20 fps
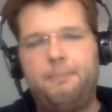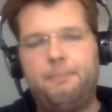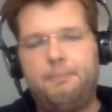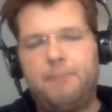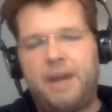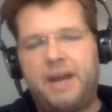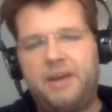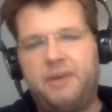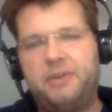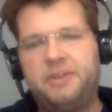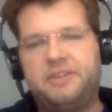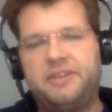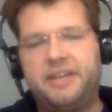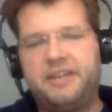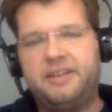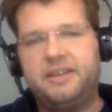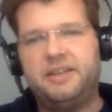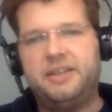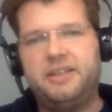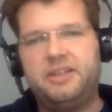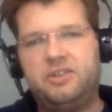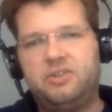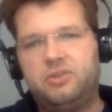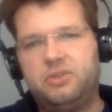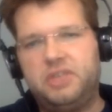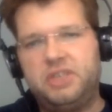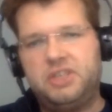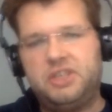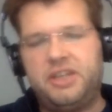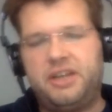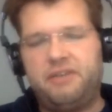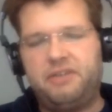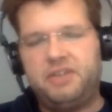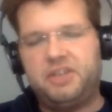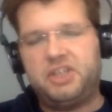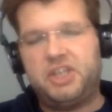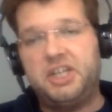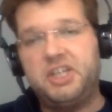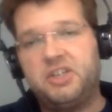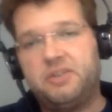binary data into each and every
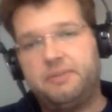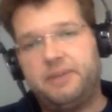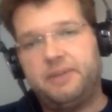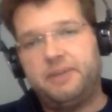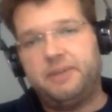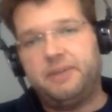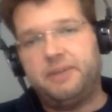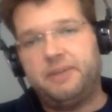change event,